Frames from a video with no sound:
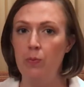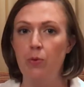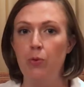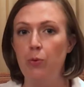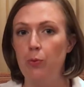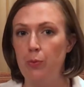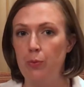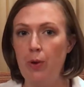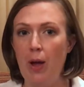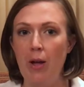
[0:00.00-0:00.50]

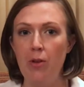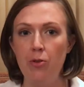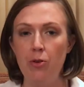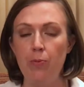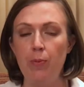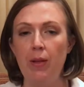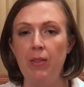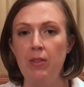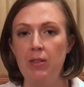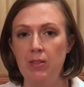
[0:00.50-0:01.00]
through natural
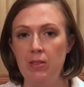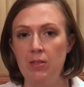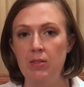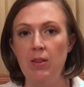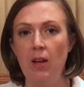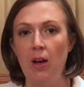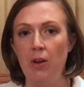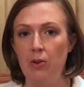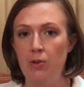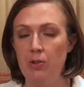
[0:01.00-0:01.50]
methods,
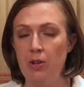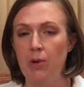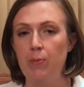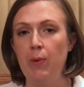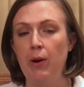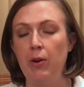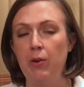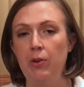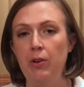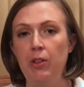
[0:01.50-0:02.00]
not using a
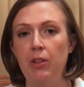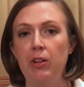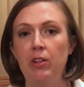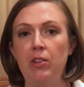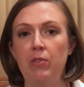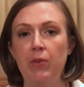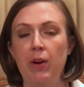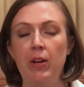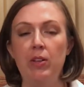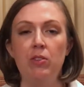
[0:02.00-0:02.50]
microneedling
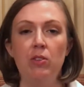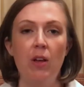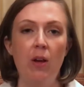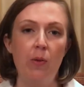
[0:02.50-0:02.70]
device,